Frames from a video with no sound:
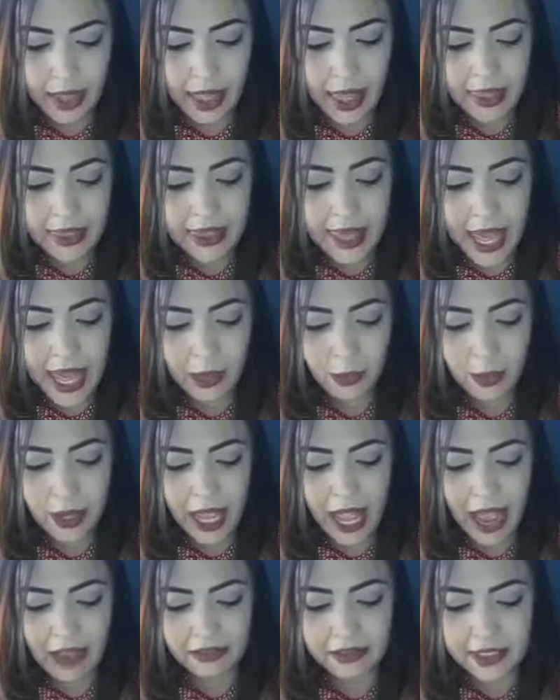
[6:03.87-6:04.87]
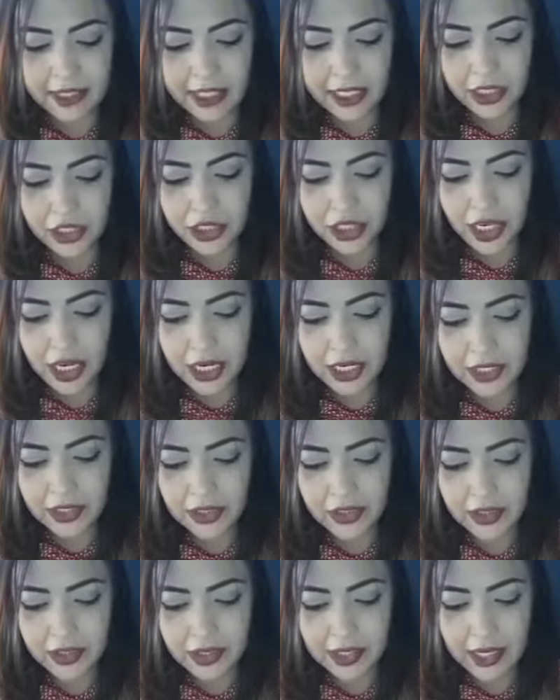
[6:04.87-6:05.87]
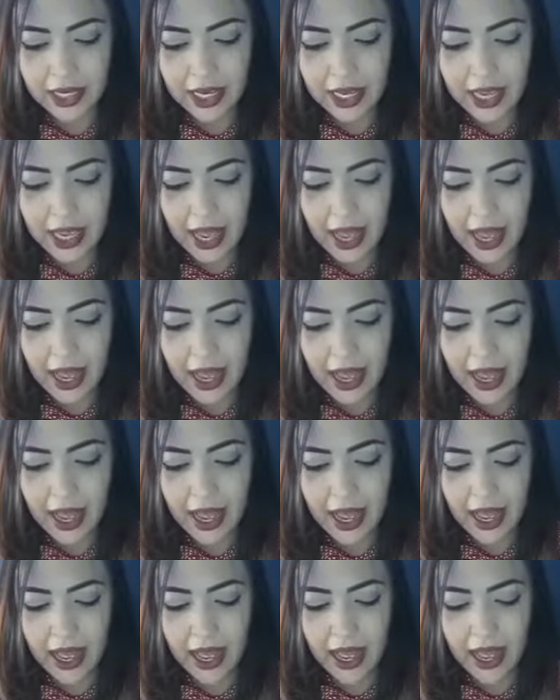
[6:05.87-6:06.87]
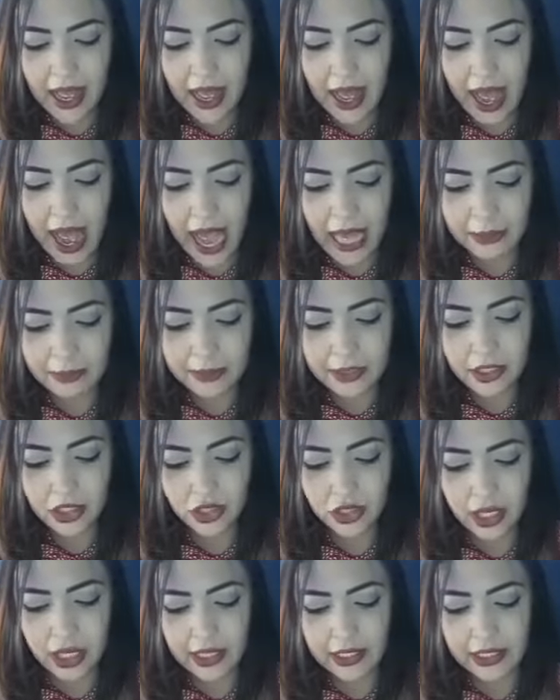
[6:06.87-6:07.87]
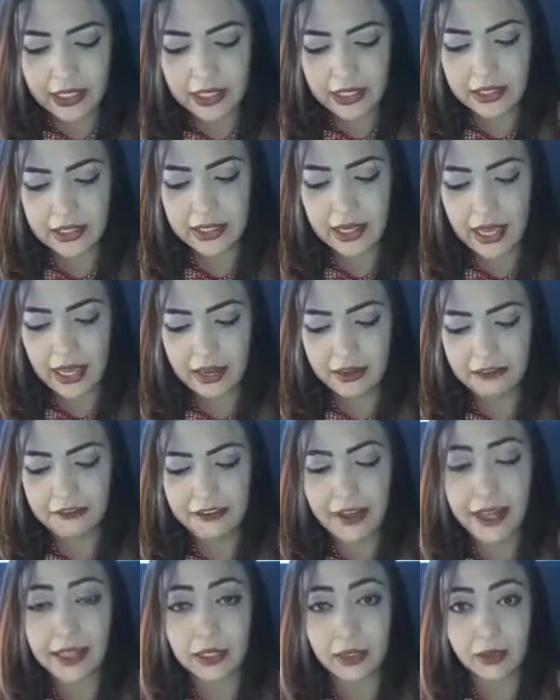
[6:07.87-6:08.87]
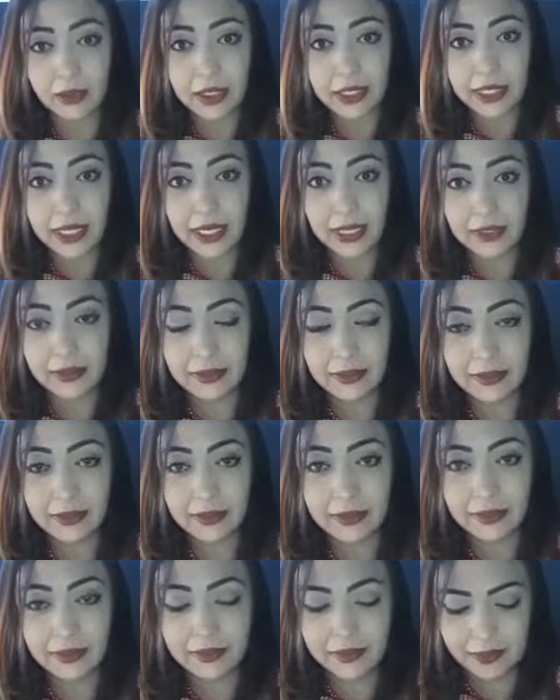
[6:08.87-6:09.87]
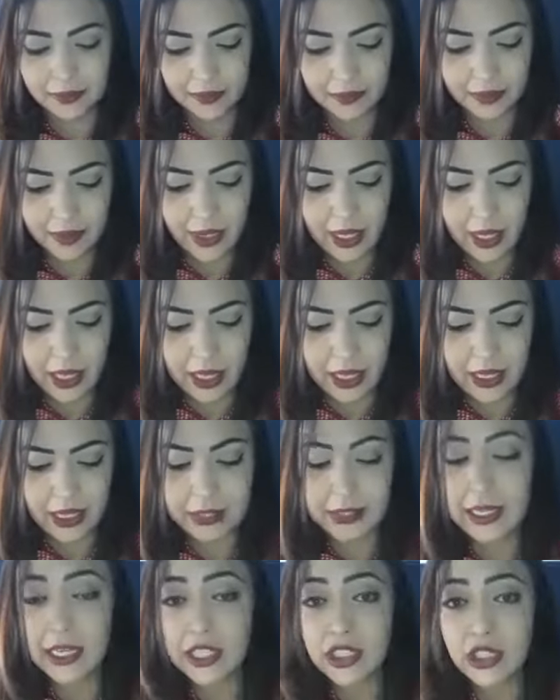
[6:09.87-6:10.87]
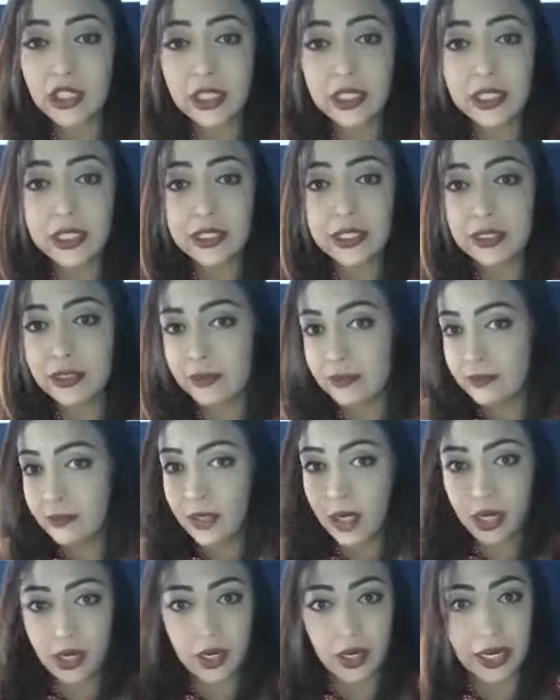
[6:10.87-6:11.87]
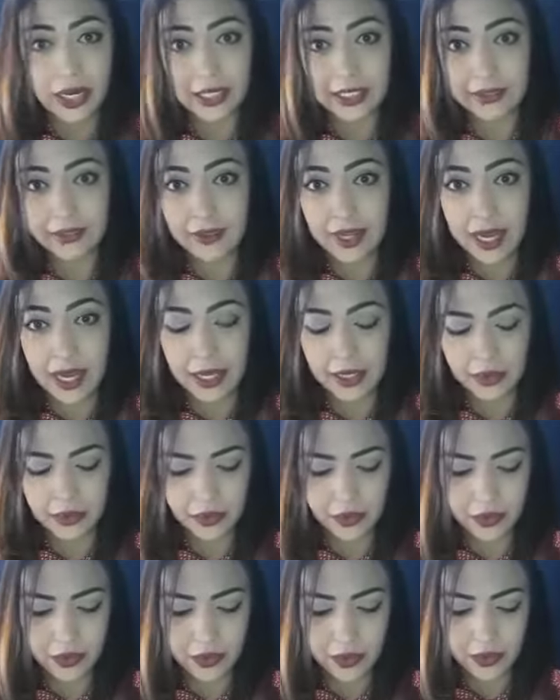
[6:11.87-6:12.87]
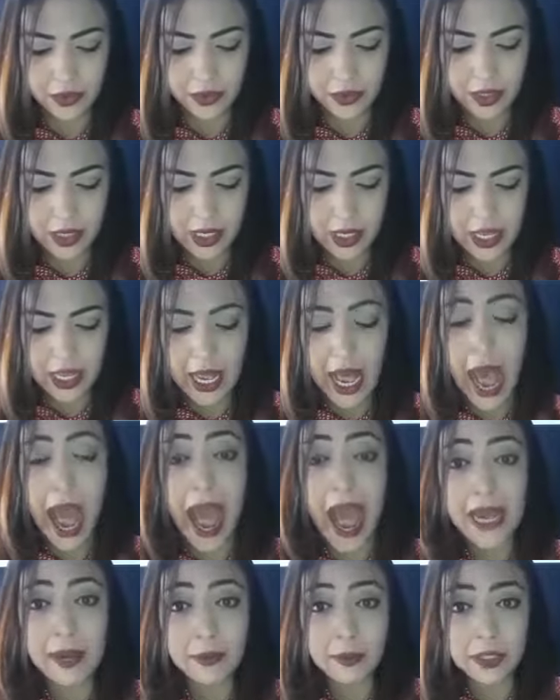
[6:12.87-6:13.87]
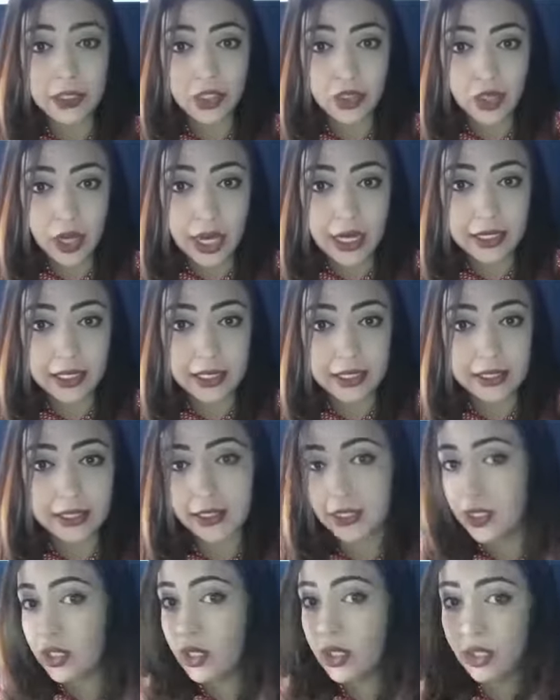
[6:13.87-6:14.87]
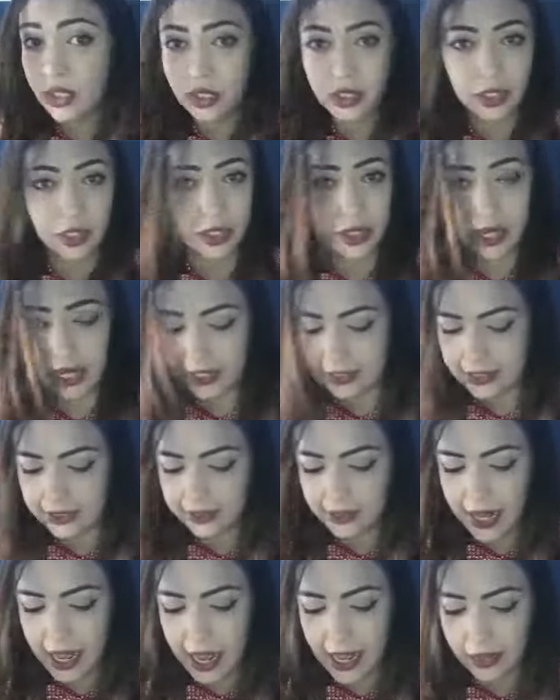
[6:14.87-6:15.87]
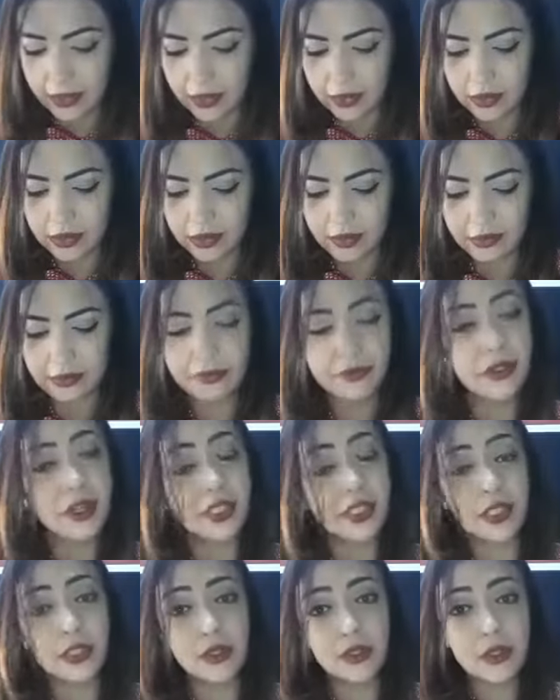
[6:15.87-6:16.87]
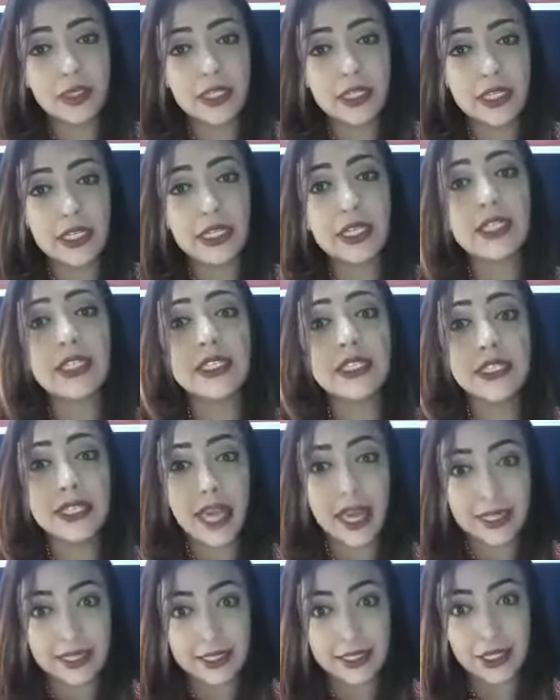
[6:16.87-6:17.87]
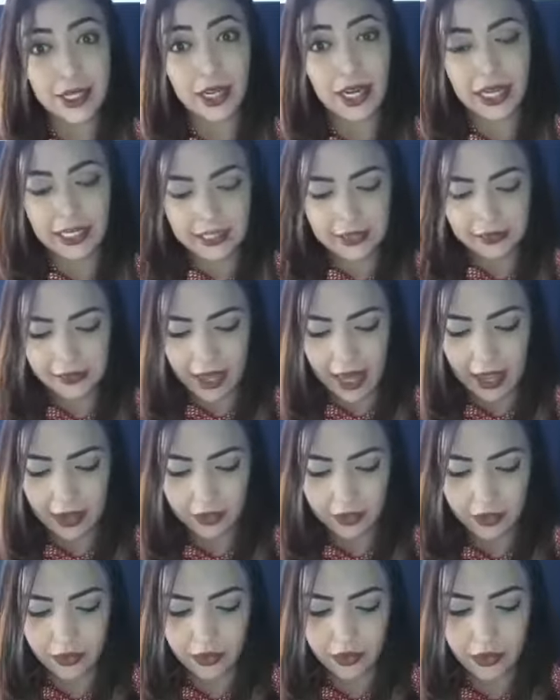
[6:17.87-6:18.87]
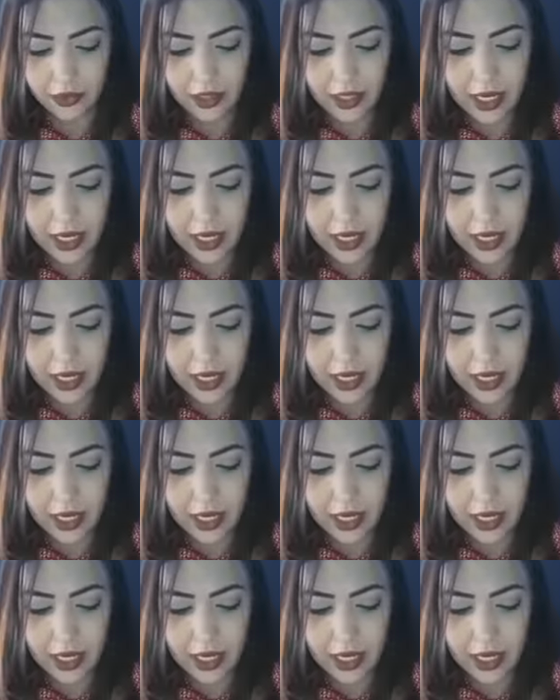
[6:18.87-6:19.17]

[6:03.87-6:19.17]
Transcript: And then we have teachers, administrators, and faculty. Teachers, not collective nouns. Administrators, not collective nouns. Faculty, yes, collective nouns.